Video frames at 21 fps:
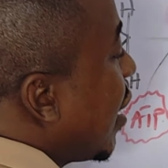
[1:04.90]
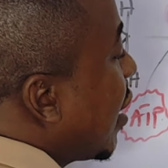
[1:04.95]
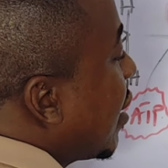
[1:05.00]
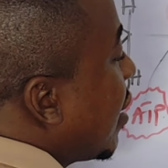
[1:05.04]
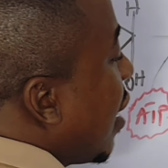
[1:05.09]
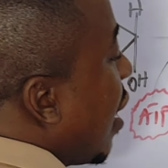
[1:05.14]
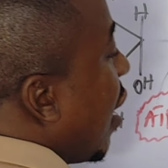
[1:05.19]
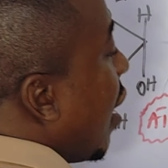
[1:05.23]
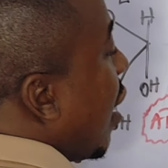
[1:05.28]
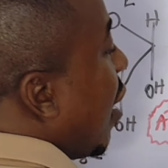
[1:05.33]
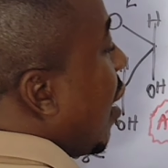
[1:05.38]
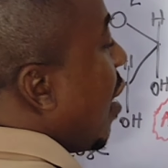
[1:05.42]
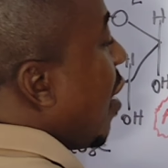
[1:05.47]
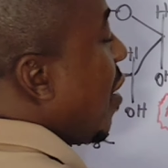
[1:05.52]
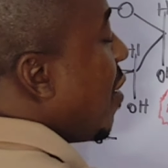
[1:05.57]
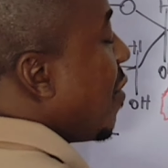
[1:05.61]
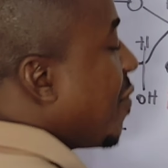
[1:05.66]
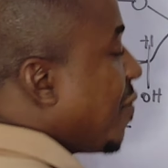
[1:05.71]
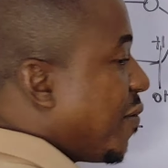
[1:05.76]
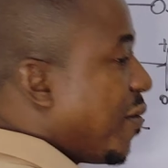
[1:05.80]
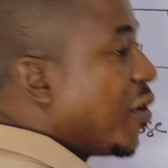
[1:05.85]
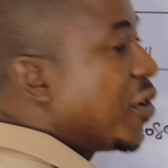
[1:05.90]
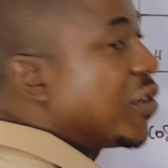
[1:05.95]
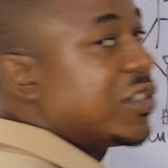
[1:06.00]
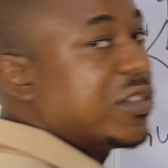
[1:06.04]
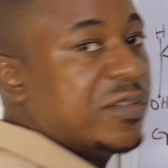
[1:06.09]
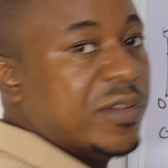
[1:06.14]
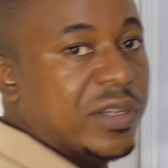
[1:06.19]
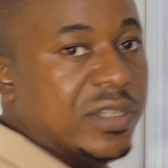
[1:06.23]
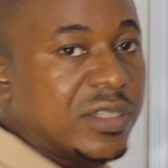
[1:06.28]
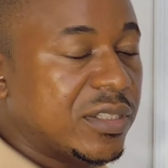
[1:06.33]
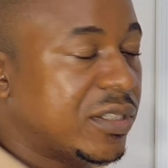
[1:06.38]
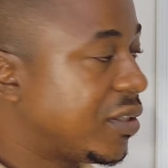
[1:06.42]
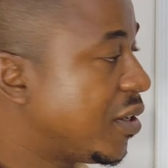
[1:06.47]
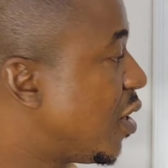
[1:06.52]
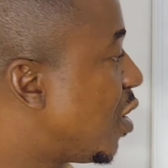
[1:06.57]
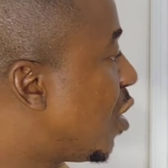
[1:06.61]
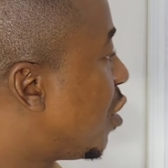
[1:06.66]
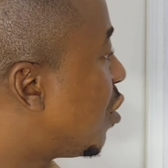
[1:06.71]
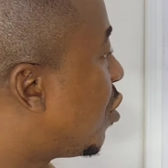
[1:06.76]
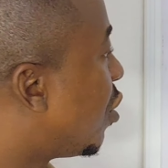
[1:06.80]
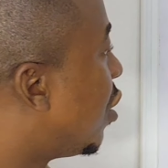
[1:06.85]
6 phosphate.
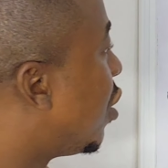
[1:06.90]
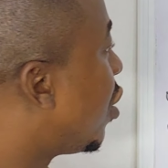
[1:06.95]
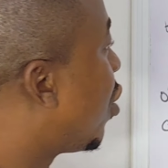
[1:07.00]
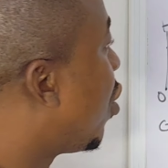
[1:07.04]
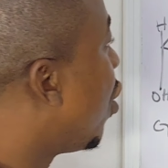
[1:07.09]
So the